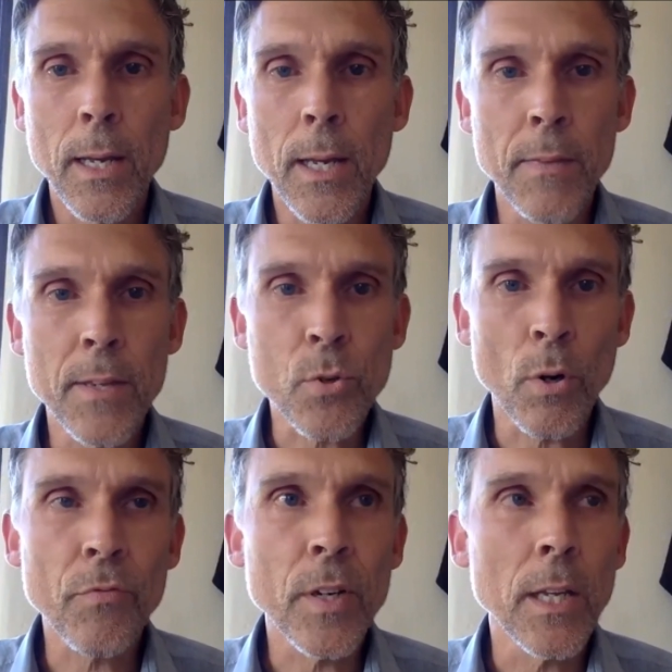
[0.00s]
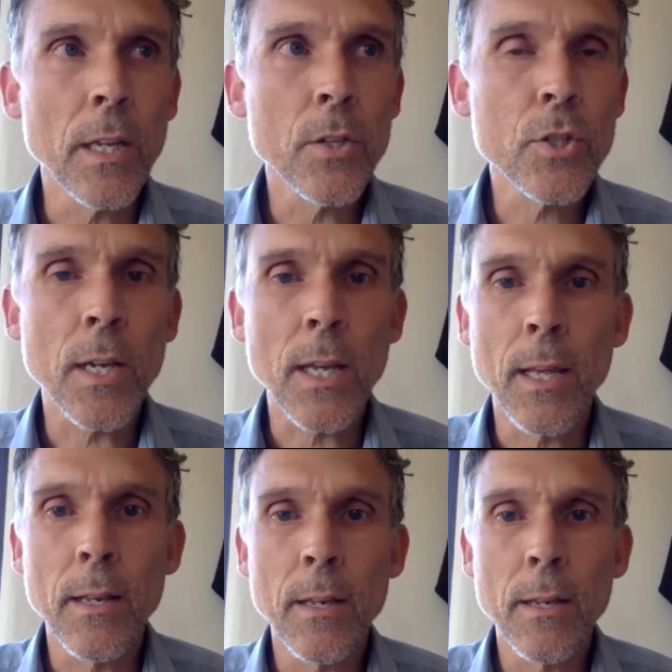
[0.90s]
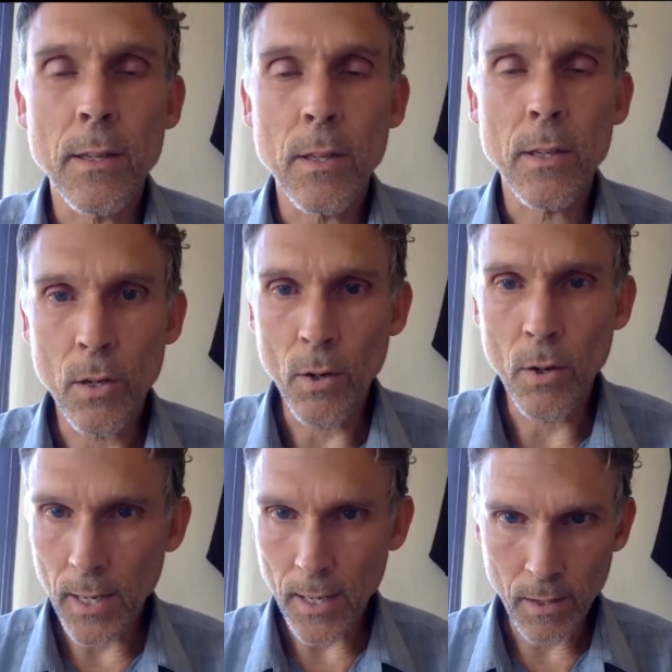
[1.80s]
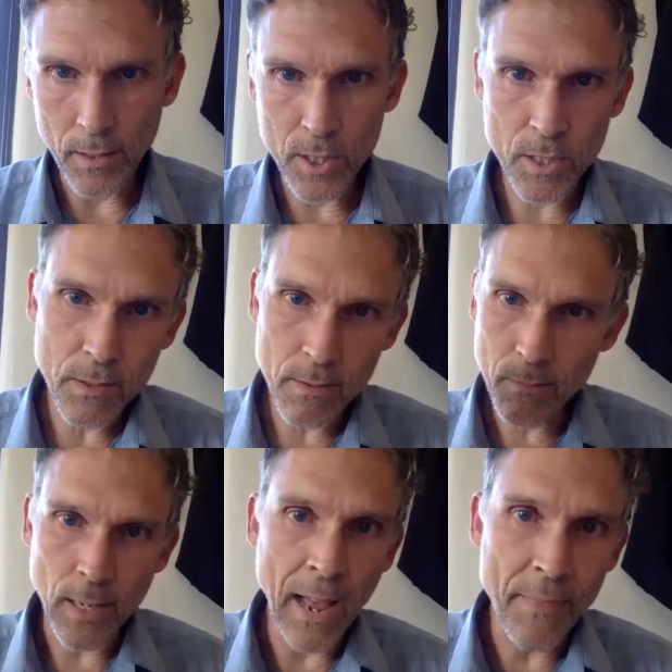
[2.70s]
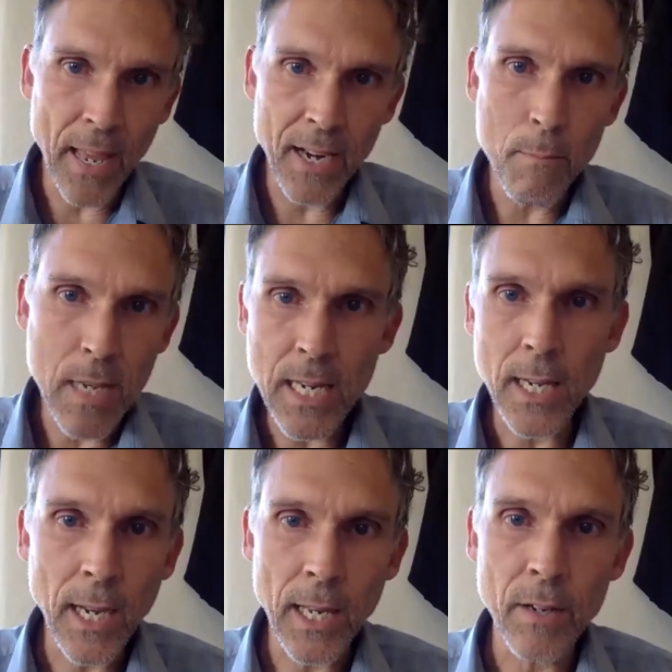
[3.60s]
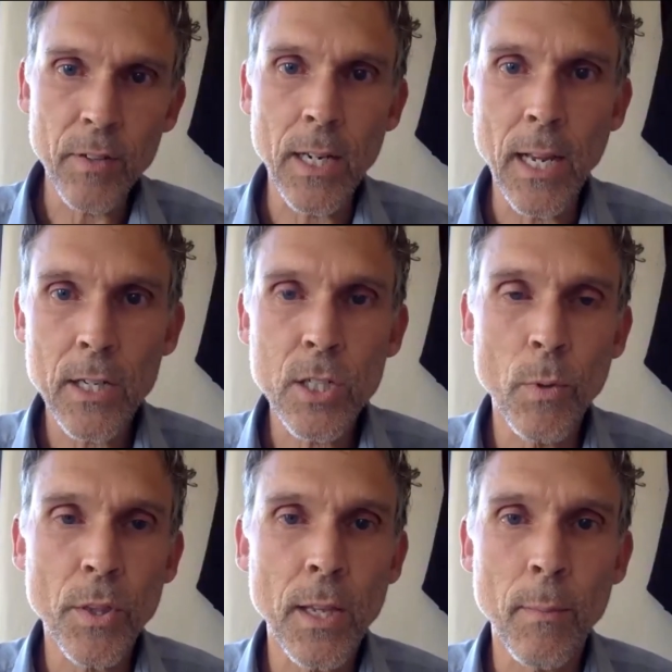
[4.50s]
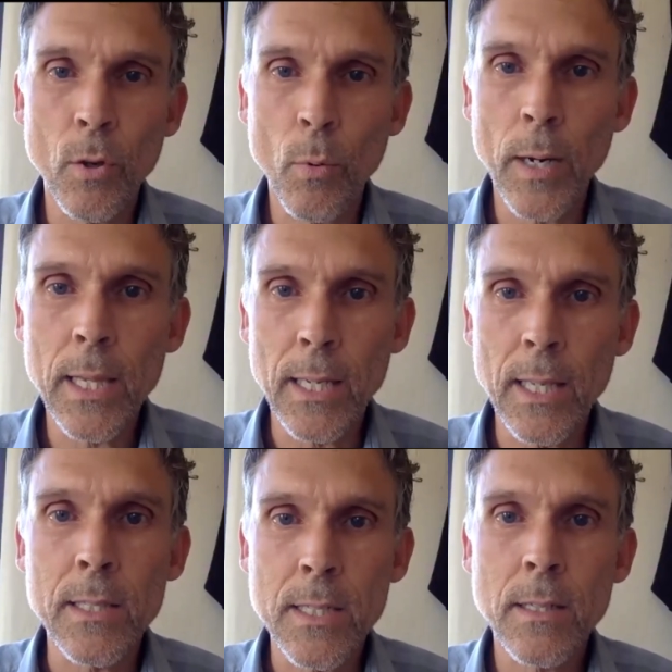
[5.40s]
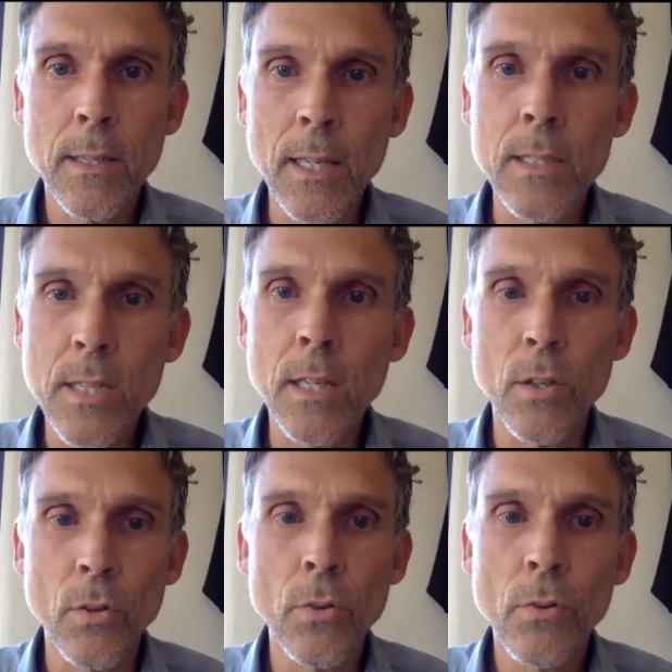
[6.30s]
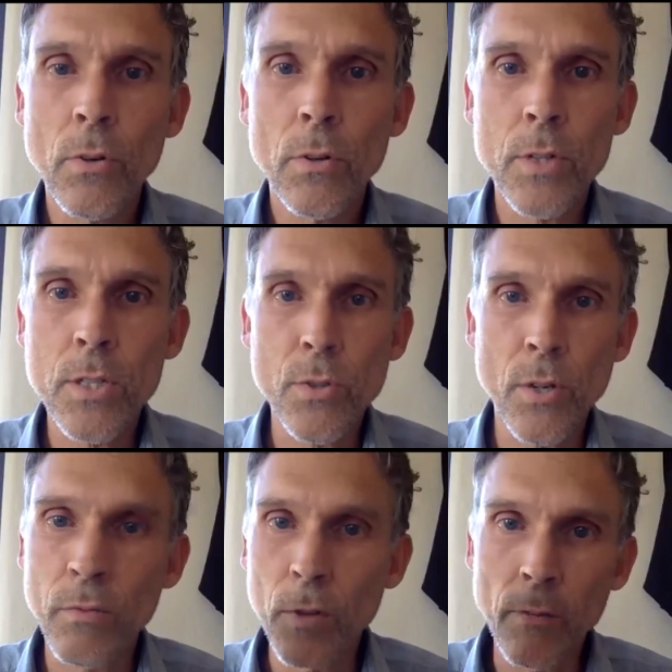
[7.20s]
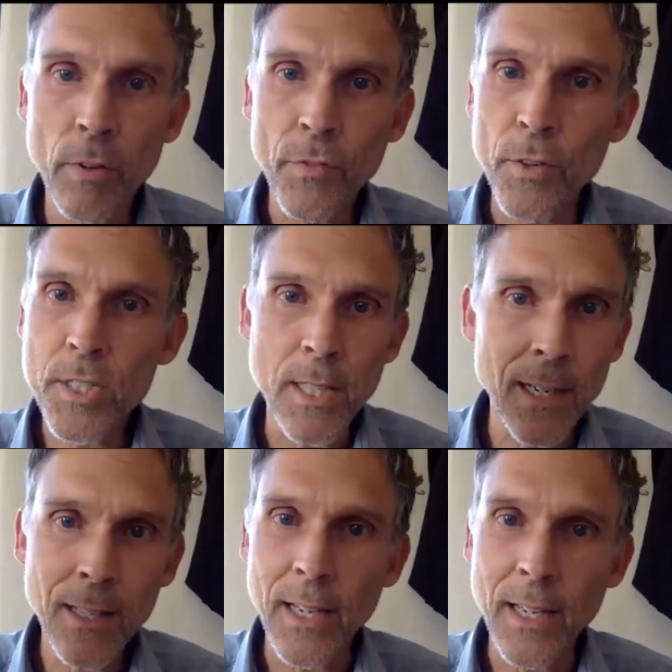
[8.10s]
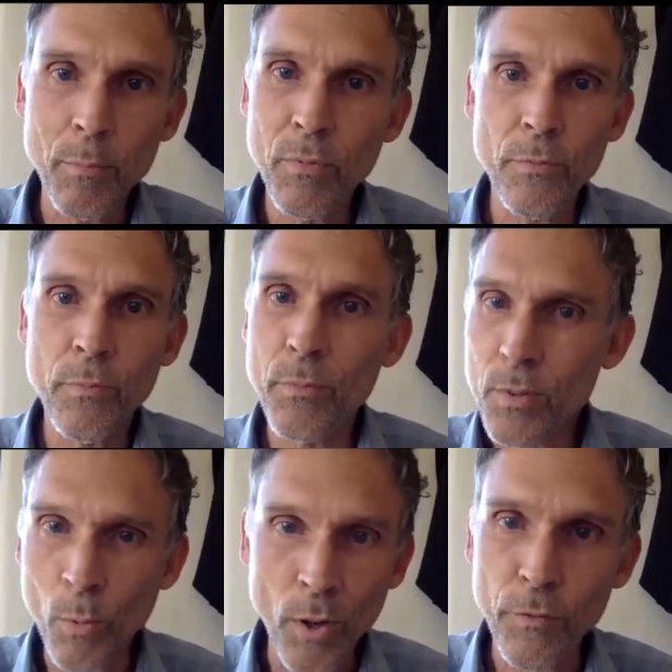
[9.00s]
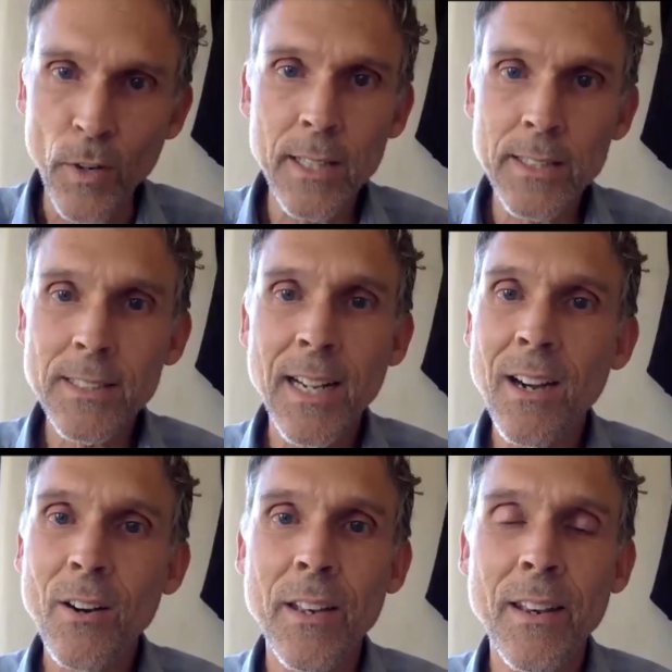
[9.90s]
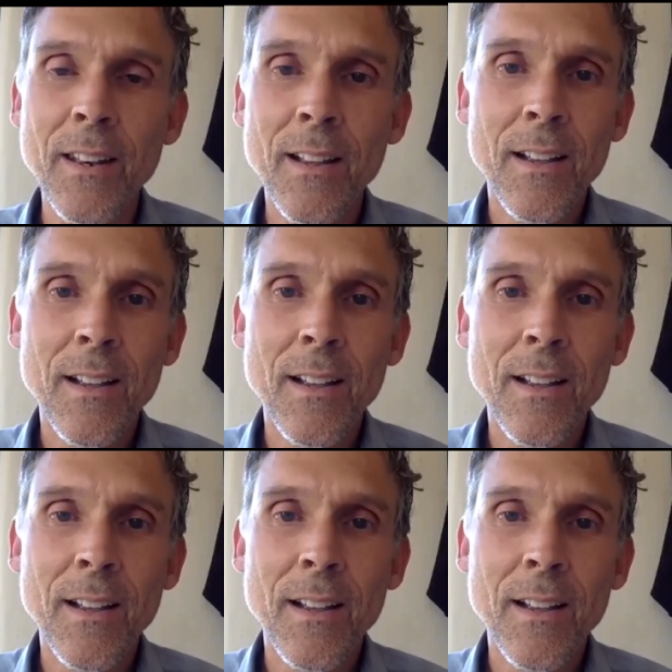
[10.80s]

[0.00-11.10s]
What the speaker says: in this orphanage. And, you know, I just had that immediate kind of connection with him in the way that kids can do, just sort of love at first sight. Like, we're friends now, and